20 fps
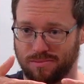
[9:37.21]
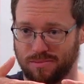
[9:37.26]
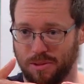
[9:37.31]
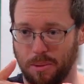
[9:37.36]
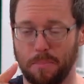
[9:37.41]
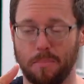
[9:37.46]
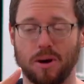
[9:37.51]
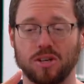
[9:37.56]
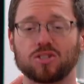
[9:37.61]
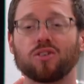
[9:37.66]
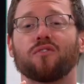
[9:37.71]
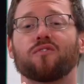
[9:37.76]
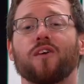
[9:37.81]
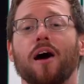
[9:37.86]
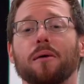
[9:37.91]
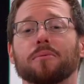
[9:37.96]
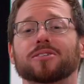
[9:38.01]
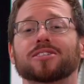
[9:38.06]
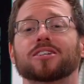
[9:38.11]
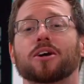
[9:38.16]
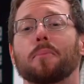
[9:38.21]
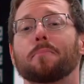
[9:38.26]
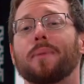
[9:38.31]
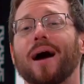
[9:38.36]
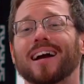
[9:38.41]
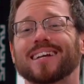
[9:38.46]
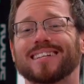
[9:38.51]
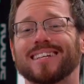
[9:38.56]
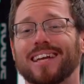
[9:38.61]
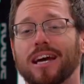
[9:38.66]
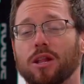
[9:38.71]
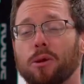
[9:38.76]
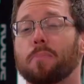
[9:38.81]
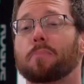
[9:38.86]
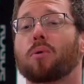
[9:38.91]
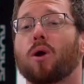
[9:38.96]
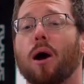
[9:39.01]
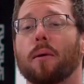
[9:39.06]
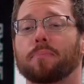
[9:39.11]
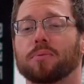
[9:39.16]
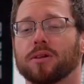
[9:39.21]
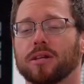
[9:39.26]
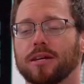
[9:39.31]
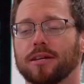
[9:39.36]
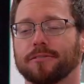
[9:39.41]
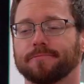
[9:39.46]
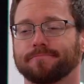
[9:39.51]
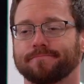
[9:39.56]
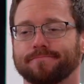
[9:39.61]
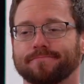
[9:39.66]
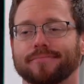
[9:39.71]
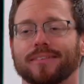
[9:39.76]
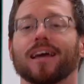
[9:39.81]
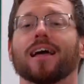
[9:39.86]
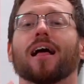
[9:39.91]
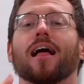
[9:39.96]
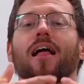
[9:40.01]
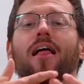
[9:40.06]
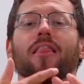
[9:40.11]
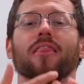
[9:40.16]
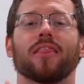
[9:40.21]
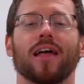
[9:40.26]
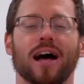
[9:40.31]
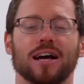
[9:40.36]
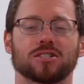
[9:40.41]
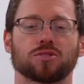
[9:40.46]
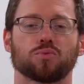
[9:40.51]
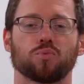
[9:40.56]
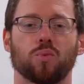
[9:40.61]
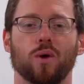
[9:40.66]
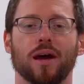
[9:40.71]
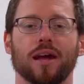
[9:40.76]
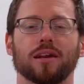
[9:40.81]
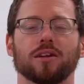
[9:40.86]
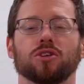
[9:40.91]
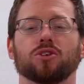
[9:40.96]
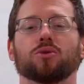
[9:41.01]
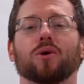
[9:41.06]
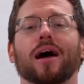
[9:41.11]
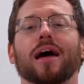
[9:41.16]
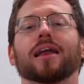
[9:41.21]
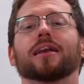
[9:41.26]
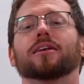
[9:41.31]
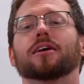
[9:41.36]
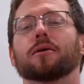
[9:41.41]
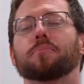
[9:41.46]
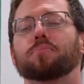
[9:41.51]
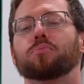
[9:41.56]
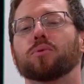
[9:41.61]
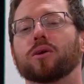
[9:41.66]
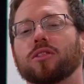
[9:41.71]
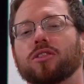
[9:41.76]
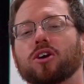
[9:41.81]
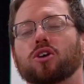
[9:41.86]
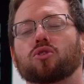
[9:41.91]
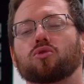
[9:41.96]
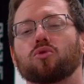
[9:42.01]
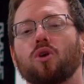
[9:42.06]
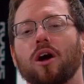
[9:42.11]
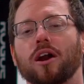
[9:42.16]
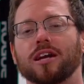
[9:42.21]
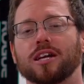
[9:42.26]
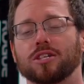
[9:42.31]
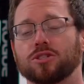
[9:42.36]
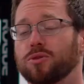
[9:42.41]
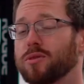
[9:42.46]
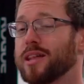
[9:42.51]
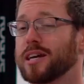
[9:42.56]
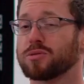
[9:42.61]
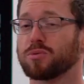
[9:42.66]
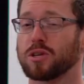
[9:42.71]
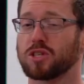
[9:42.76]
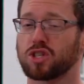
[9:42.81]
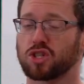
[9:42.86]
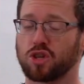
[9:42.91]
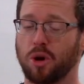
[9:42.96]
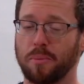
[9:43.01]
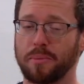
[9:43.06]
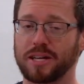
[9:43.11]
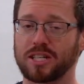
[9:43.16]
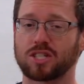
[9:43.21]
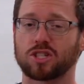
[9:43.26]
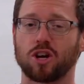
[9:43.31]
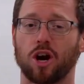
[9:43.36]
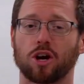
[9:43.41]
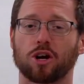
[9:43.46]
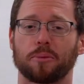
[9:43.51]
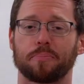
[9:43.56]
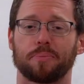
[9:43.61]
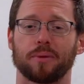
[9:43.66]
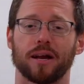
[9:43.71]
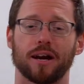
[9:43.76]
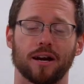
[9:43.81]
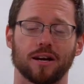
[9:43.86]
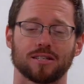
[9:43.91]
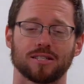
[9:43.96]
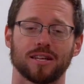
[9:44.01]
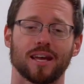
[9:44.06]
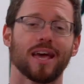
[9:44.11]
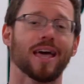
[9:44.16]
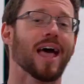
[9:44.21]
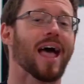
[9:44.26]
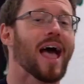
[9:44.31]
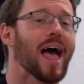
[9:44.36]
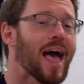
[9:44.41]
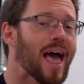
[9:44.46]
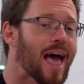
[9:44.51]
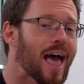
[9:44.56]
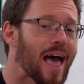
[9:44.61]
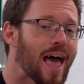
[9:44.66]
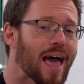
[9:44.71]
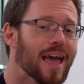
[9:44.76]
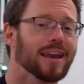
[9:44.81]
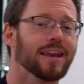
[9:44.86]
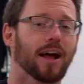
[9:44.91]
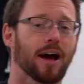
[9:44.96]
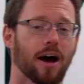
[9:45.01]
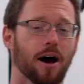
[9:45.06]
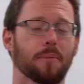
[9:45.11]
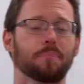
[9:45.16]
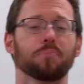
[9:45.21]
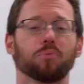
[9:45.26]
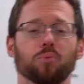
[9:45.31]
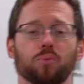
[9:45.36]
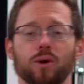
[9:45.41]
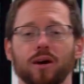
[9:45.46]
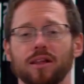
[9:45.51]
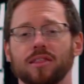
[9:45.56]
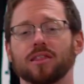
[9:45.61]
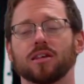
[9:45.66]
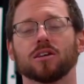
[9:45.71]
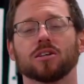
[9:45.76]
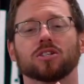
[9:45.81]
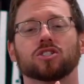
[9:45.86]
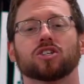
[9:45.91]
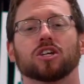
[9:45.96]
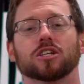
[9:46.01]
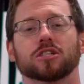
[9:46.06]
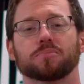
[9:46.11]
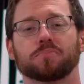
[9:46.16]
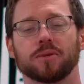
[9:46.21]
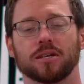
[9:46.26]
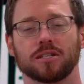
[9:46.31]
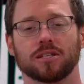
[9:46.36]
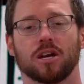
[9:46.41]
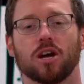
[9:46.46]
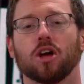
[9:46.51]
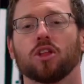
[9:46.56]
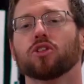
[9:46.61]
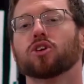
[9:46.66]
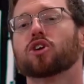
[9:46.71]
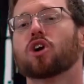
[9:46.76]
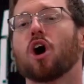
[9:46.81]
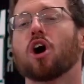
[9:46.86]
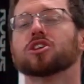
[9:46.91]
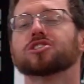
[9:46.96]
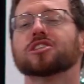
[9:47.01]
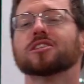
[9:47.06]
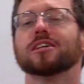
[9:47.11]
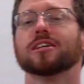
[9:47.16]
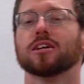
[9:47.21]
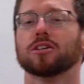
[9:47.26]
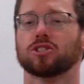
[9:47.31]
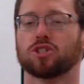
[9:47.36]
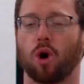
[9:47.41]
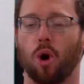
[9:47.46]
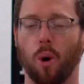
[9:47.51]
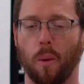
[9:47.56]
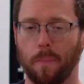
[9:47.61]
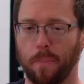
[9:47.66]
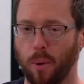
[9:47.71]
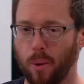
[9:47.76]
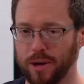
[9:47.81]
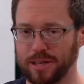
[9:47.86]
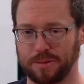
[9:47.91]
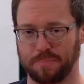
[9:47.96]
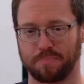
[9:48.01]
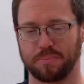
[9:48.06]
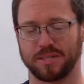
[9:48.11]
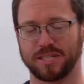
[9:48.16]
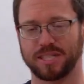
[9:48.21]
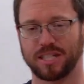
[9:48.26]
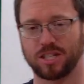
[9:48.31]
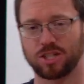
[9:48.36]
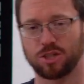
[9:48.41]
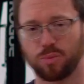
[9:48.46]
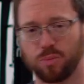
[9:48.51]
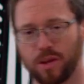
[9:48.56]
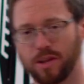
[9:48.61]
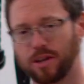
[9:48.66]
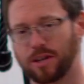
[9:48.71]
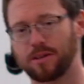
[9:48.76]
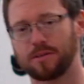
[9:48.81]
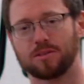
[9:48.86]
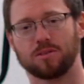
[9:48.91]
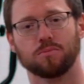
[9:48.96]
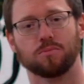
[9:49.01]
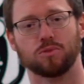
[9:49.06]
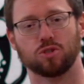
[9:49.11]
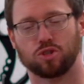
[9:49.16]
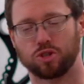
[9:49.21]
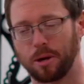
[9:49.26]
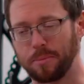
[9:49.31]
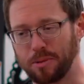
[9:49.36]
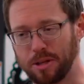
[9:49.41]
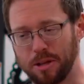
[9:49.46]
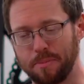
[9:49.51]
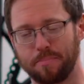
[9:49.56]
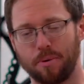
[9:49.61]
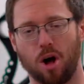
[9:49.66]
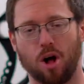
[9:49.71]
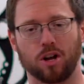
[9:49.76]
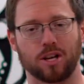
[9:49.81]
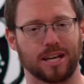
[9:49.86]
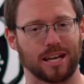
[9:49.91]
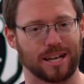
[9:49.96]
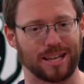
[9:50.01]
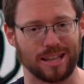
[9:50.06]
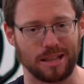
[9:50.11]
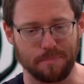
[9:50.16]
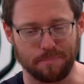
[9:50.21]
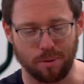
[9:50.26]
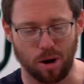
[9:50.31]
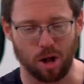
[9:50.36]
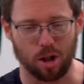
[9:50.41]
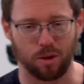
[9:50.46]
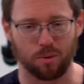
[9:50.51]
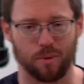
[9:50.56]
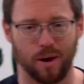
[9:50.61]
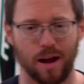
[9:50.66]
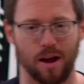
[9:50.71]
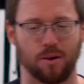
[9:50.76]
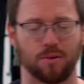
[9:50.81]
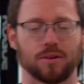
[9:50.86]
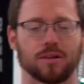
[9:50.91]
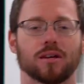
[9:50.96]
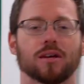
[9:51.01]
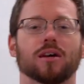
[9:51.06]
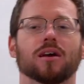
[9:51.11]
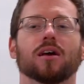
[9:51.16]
the muscle fibers to come back together properly, that's when you end up with a chronic issue. That's why so many soccer players end up with shin splints. They're constantly in a toe point position when they're dribbling the ball, kicking the ball around,